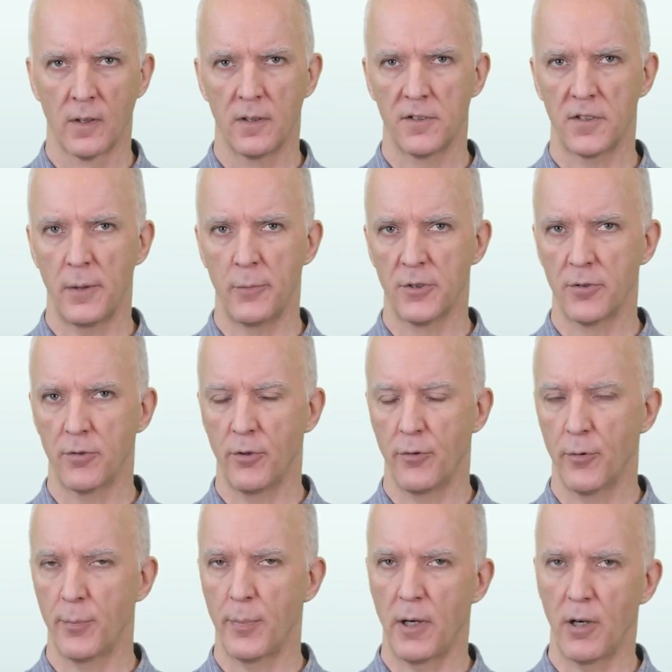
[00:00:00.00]
The same is true
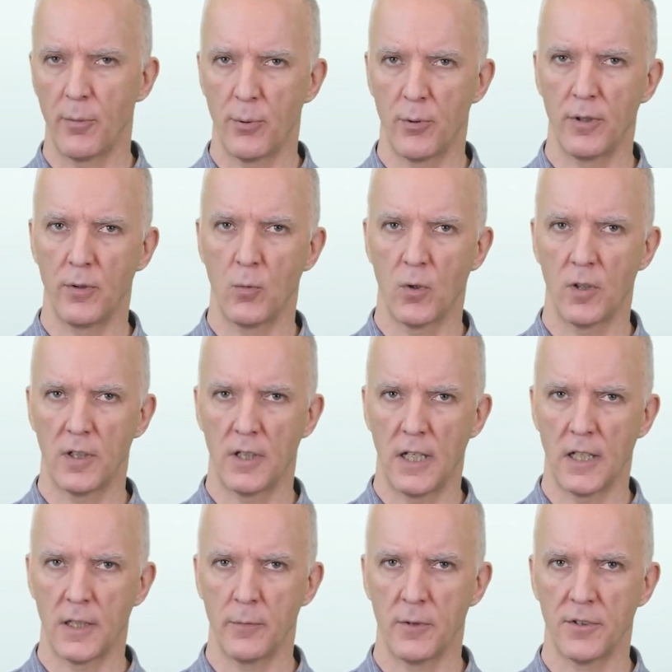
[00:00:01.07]
for PowerPoint and Word
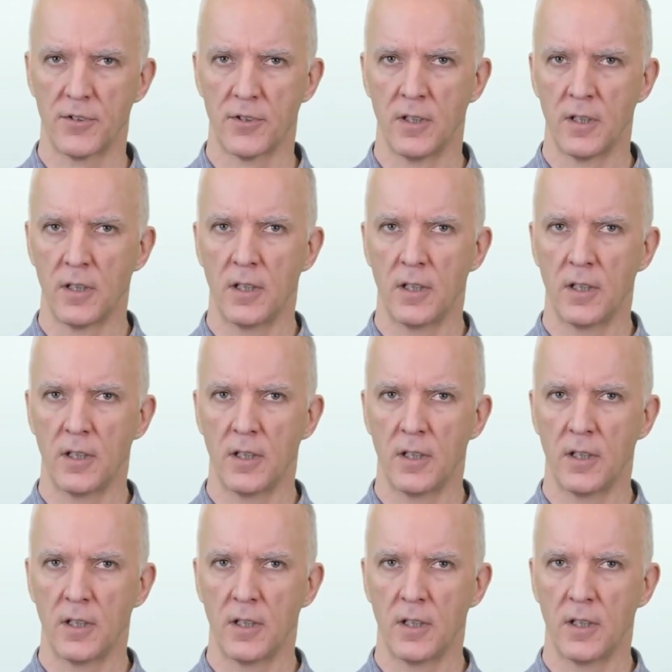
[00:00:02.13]
documents.